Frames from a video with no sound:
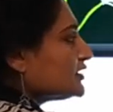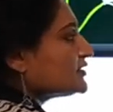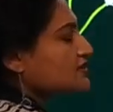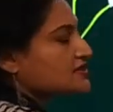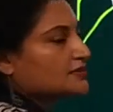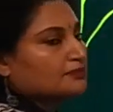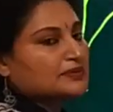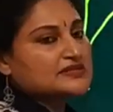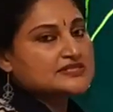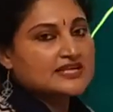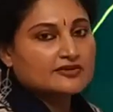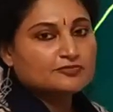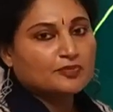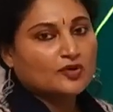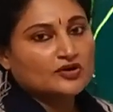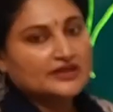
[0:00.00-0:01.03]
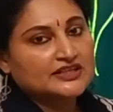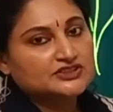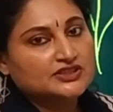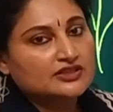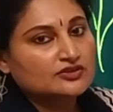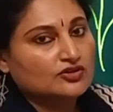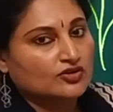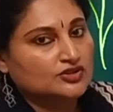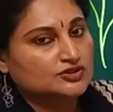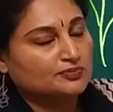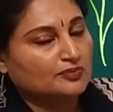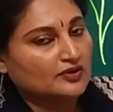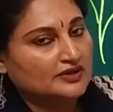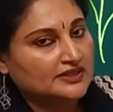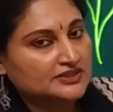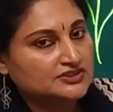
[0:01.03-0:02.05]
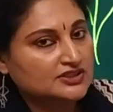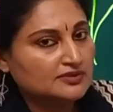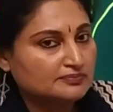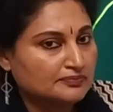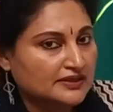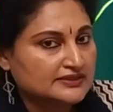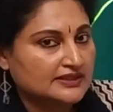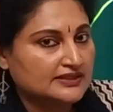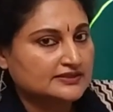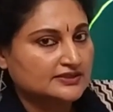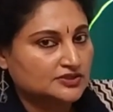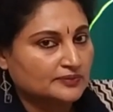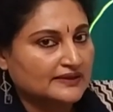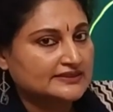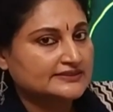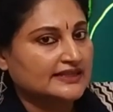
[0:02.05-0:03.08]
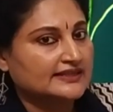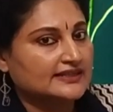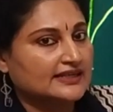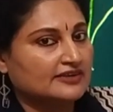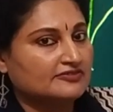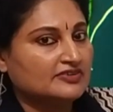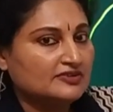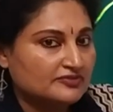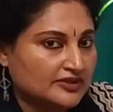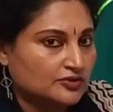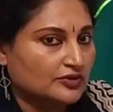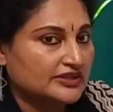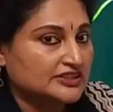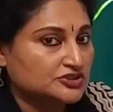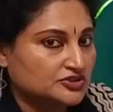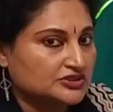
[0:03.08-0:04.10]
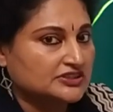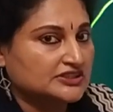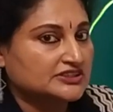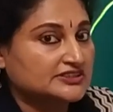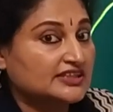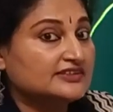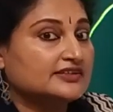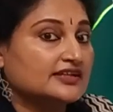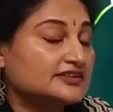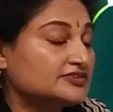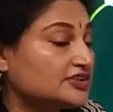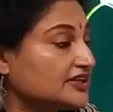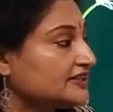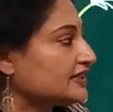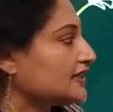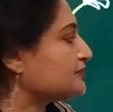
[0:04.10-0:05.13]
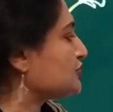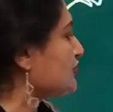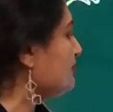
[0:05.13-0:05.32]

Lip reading: simple self-pollination and cross-pollination. But at the 12th standard level, we are going into detail. There are three types